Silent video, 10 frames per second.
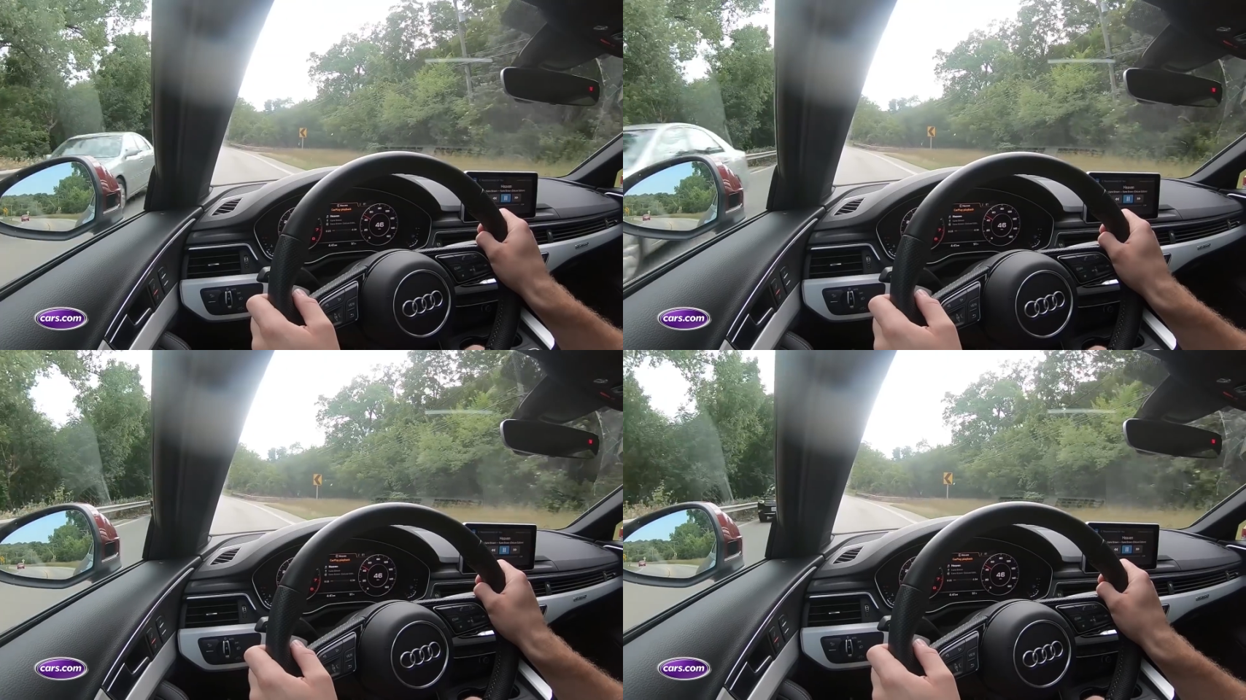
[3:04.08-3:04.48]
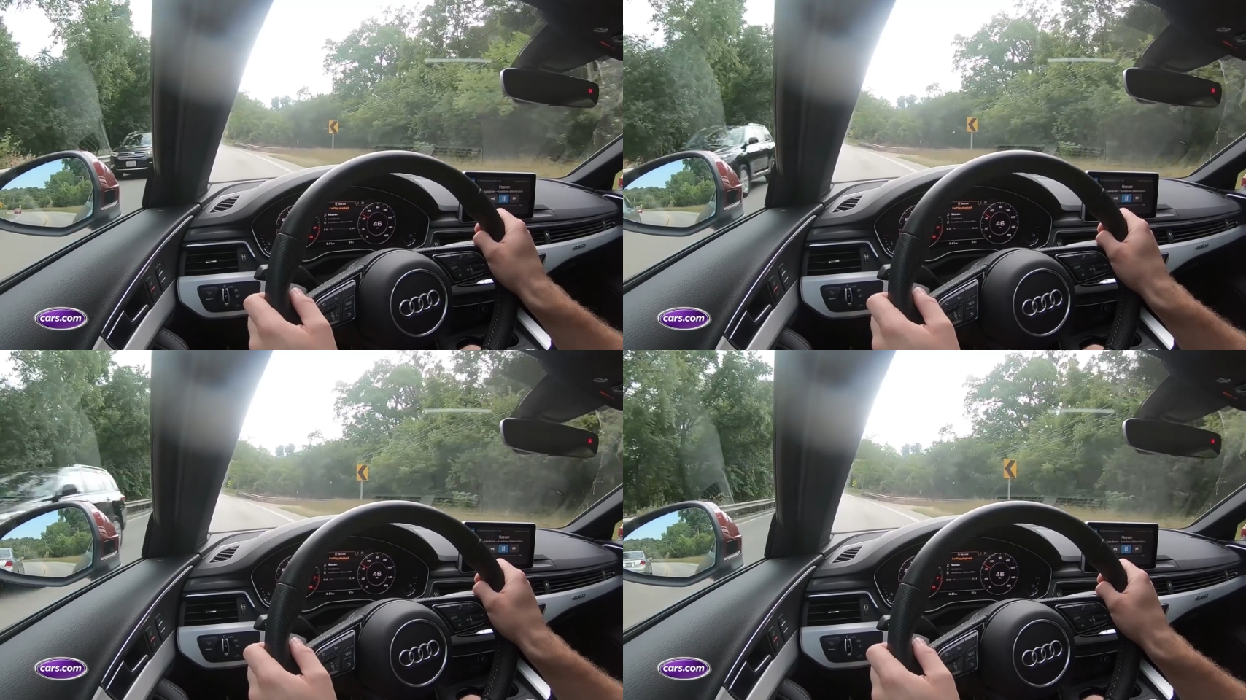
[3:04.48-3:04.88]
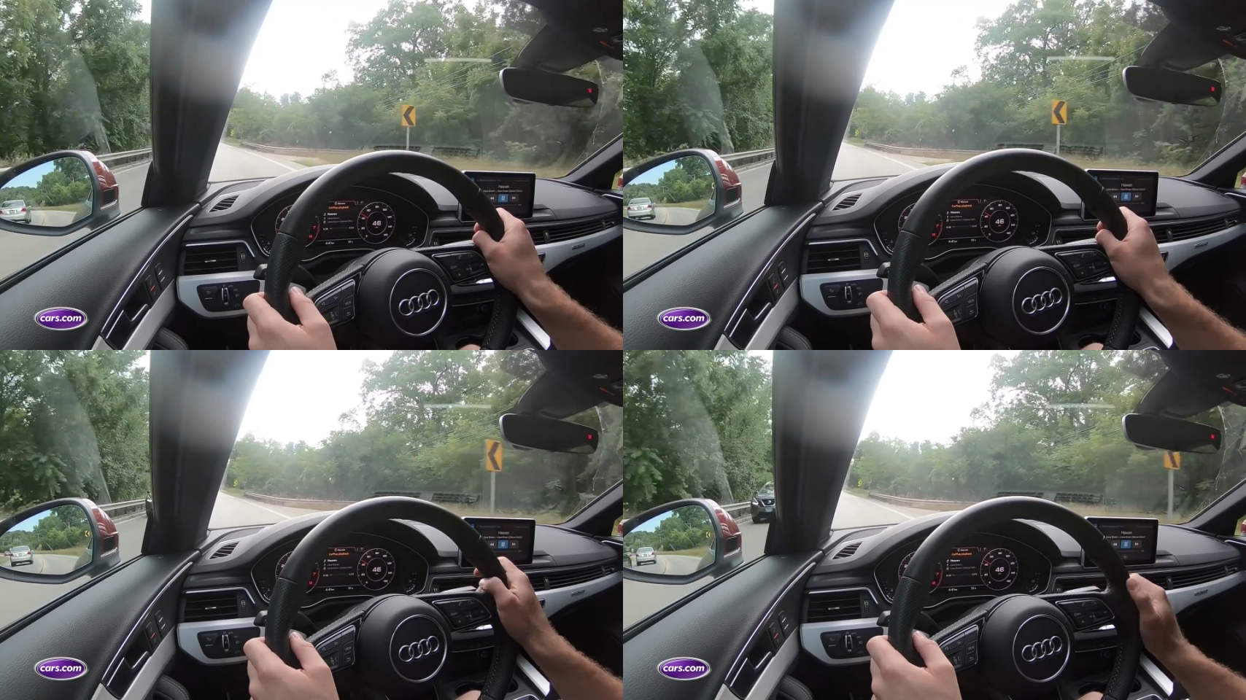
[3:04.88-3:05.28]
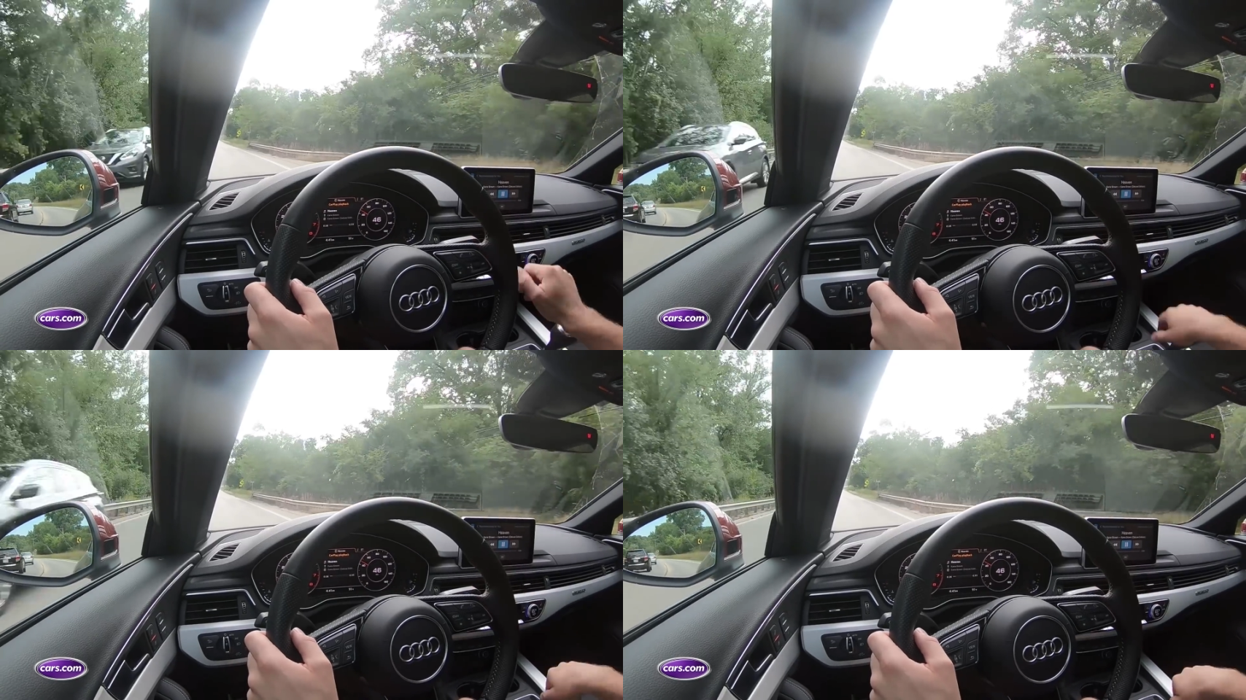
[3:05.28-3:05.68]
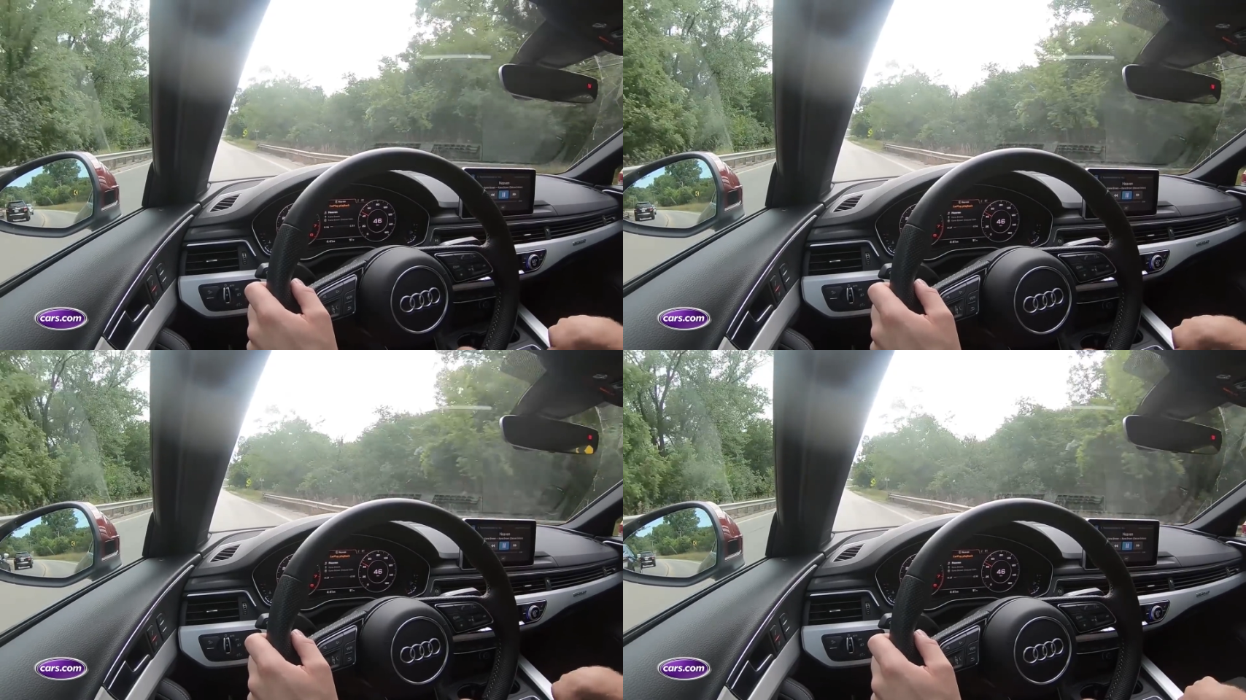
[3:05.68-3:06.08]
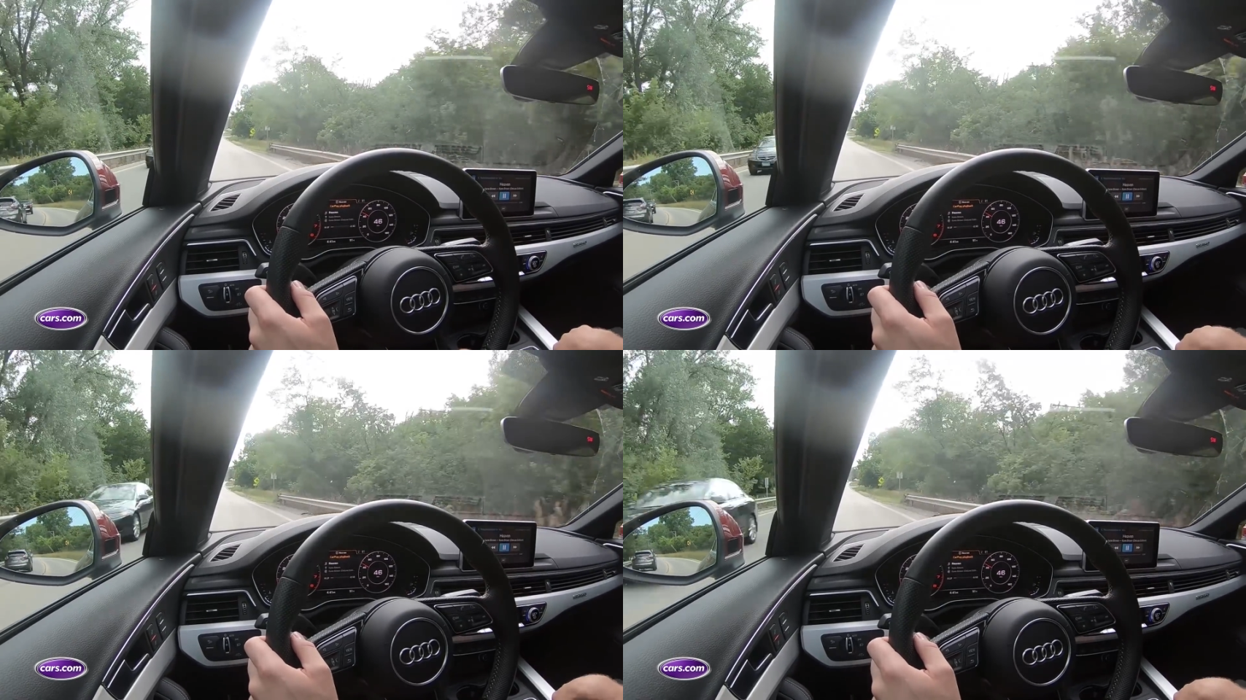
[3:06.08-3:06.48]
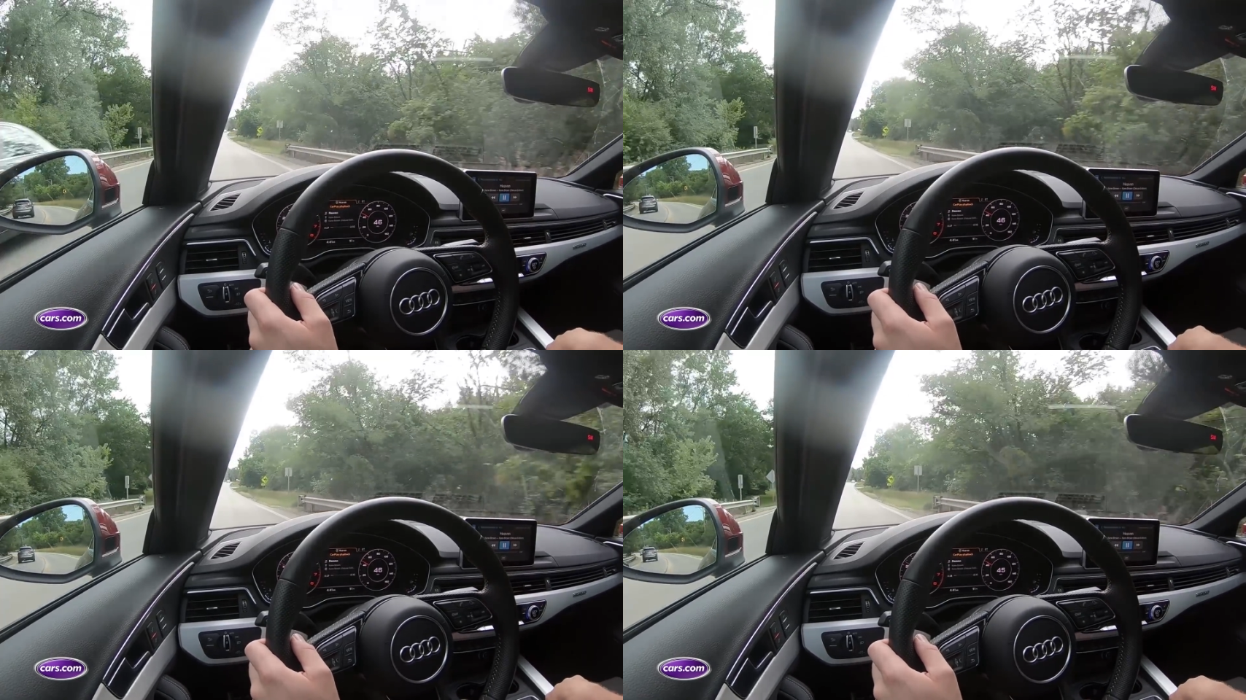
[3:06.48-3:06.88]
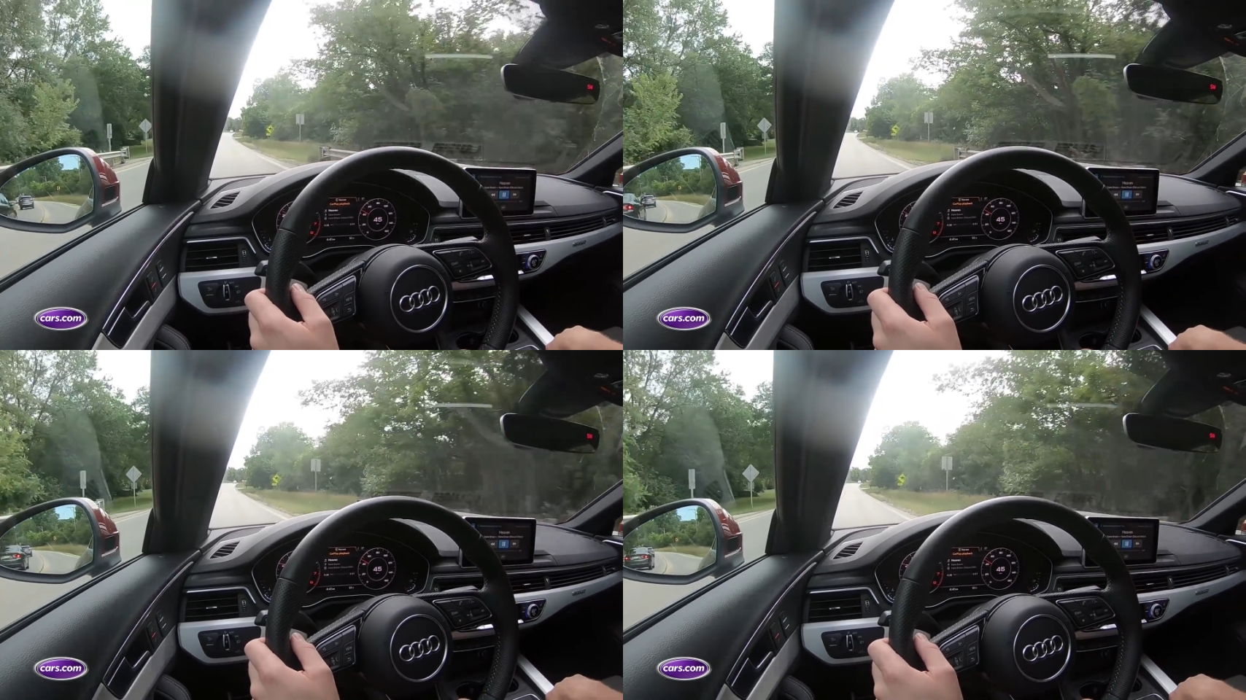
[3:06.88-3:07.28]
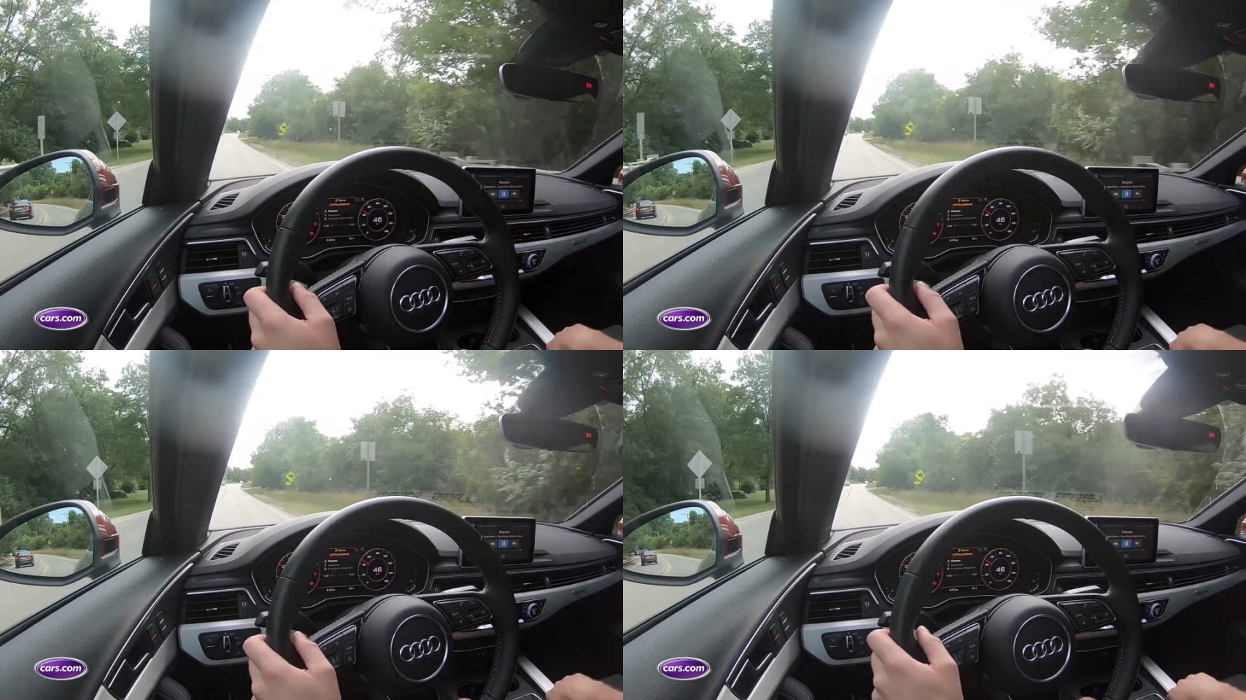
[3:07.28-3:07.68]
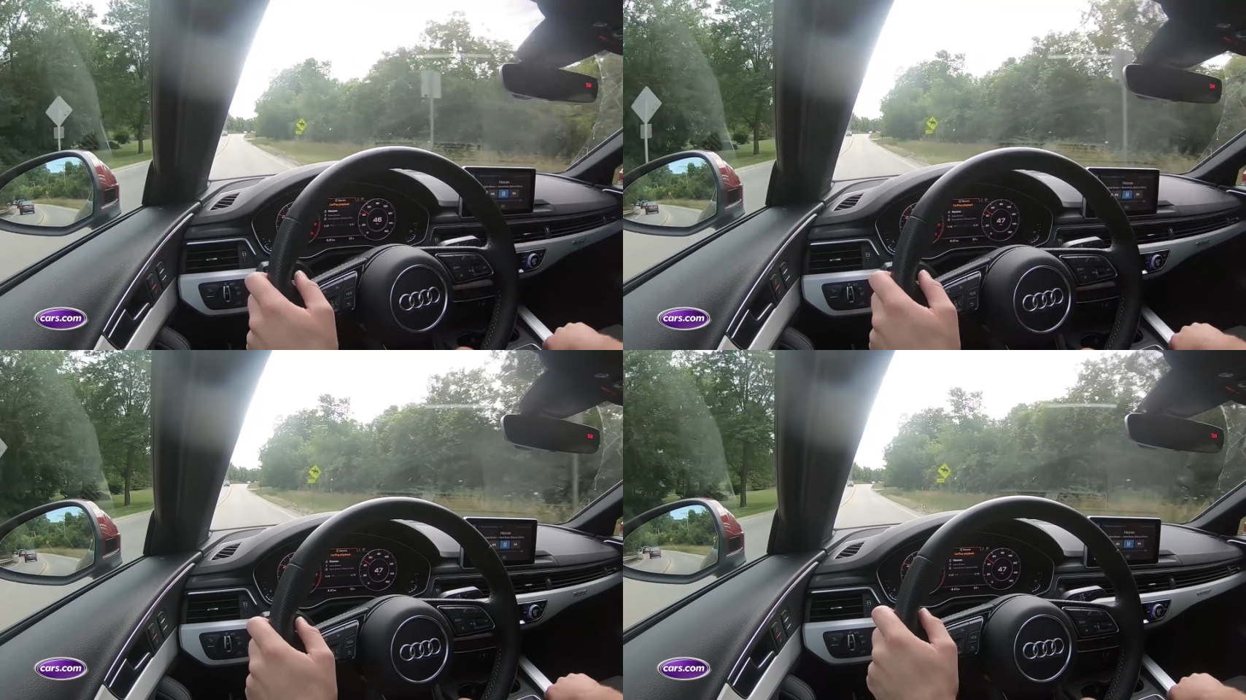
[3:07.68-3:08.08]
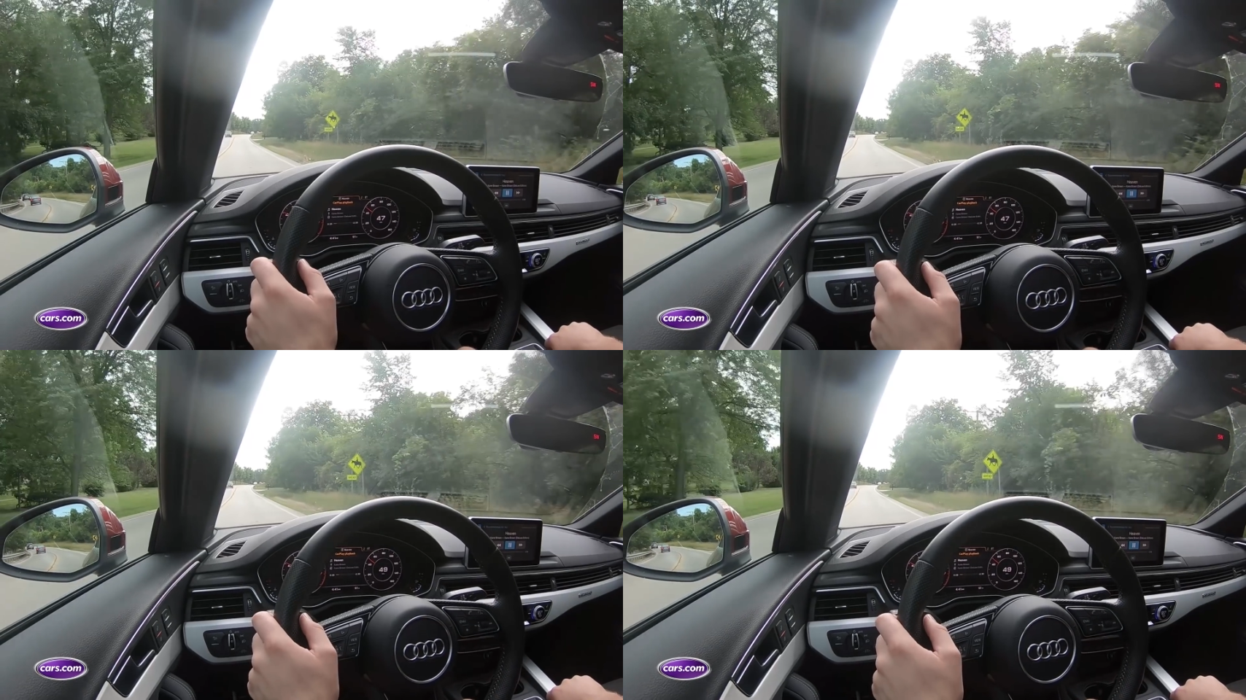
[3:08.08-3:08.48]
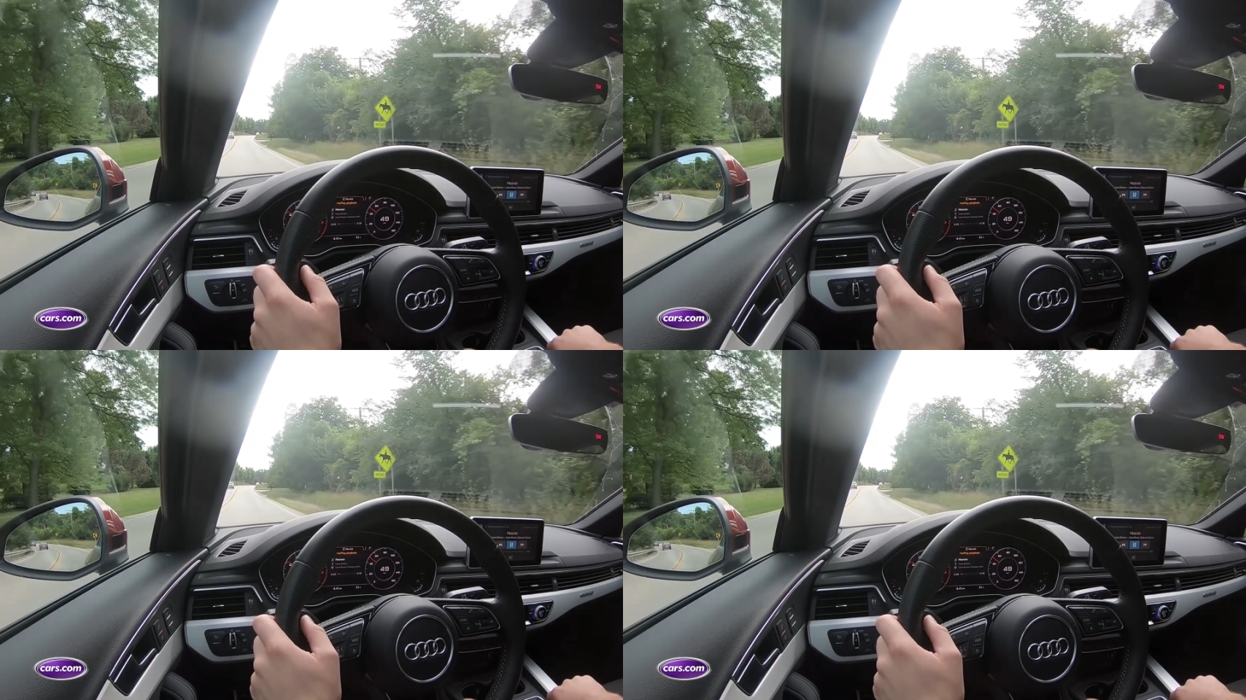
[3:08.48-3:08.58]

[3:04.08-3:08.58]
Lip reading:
(no speaker visible)